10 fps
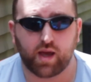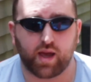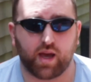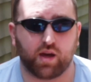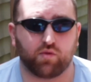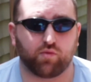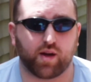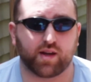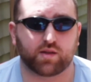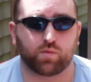and
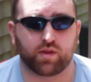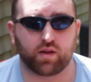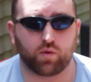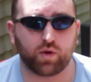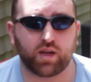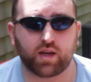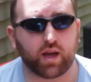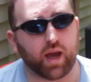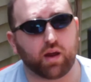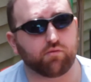rest within a
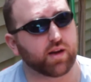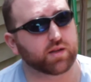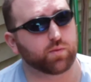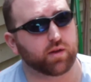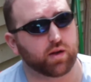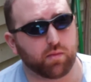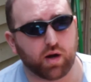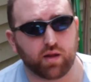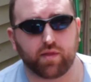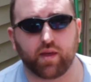week, and rest within a
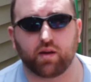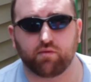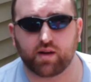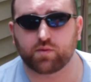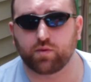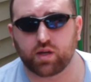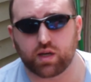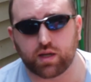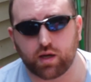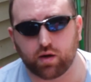month, and rest within
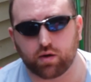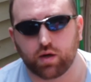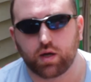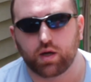a year.